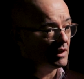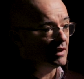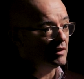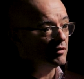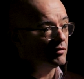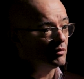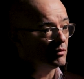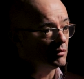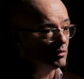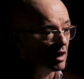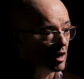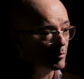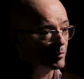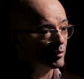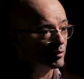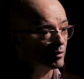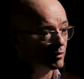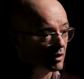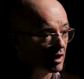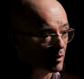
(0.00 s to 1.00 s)
into
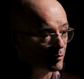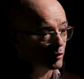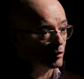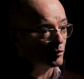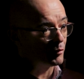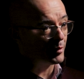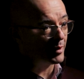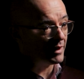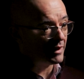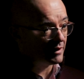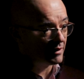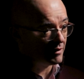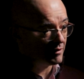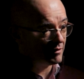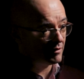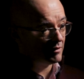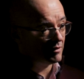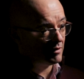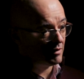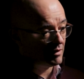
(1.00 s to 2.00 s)
Apple Pay
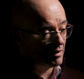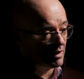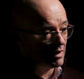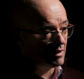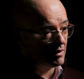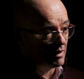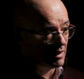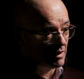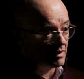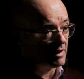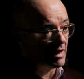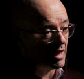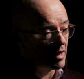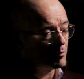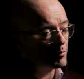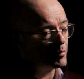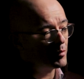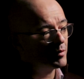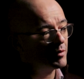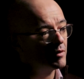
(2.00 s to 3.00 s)
and the
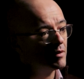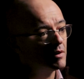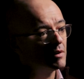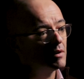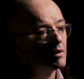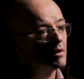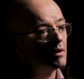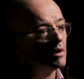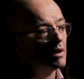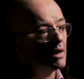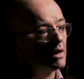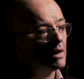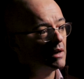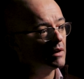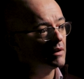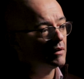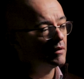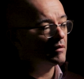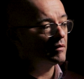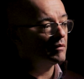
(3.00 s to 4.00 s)
app.
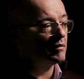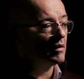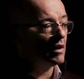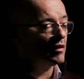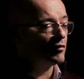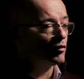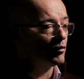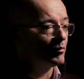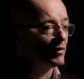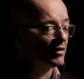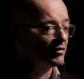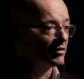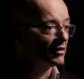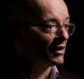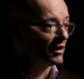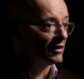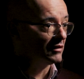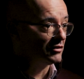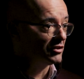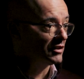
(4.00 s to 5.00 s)
And as for
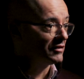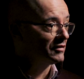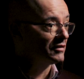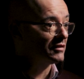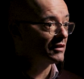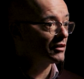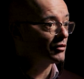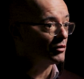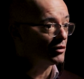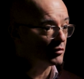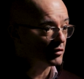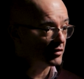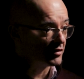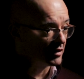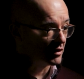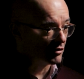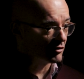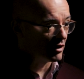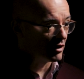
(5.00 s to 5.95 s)
Mastercard, it's just another interesting